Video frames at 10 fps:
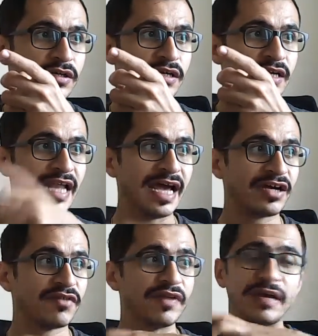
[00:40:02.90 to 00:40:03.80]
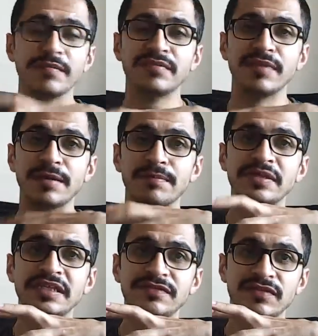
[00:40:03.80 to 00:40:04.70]
lack of
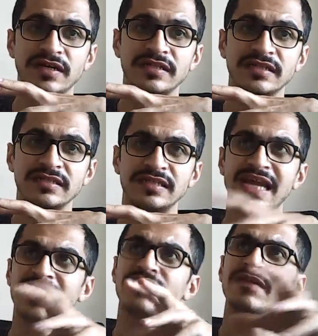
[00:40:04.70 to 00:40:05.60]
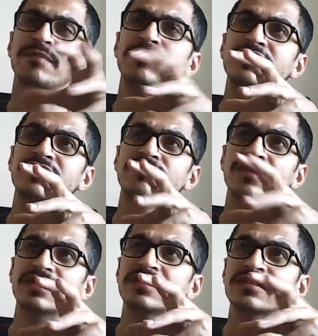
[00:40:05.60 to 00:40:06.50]
empathy for others. Lack of empathy for
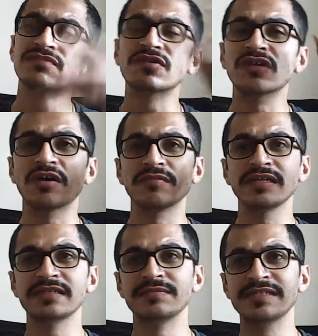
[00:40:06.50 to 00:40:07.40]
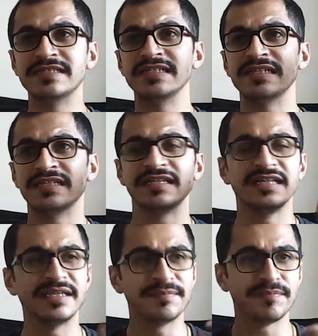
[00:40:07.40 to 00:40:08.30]
others would normally be seen
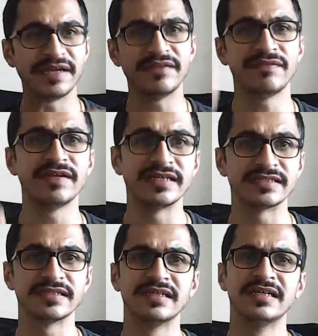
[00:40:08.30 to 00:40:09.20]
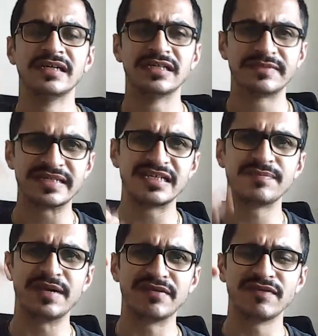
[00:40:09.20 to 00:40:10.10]
in pen flicks, especially
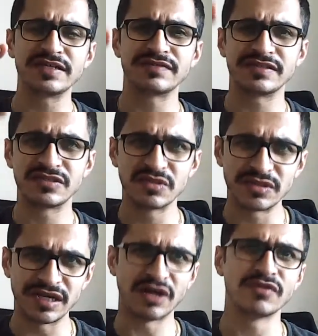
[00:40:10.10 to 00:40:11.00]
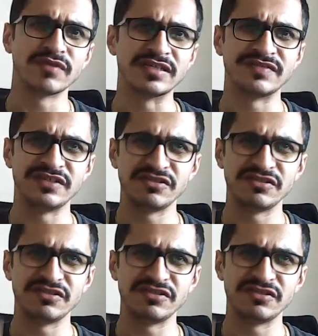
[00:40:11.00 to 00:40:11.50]
pen flicks which go downwards. When you